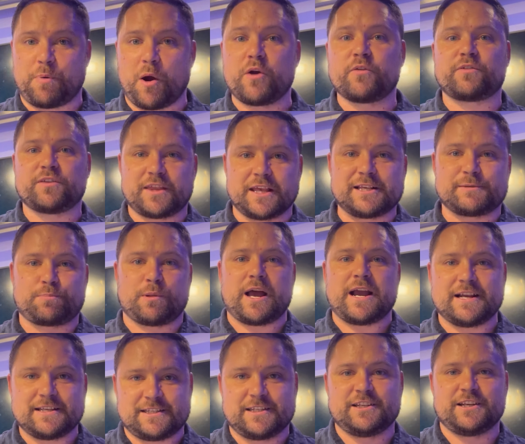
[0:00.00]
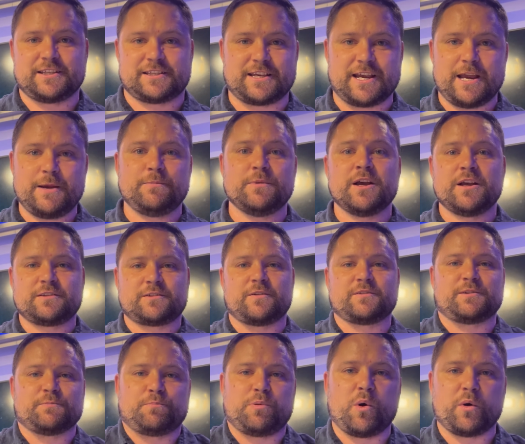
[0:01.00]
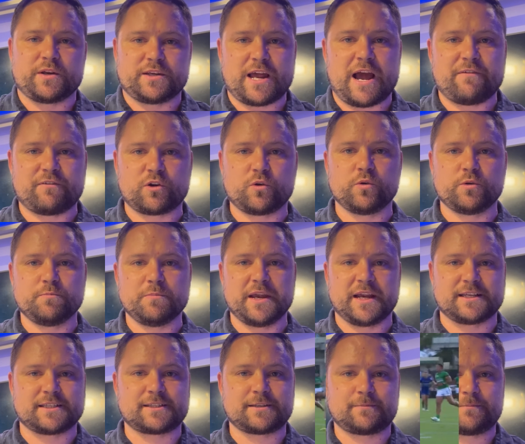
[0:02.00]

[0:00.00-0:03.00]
both of these players in your team, so it's important to have a good mix.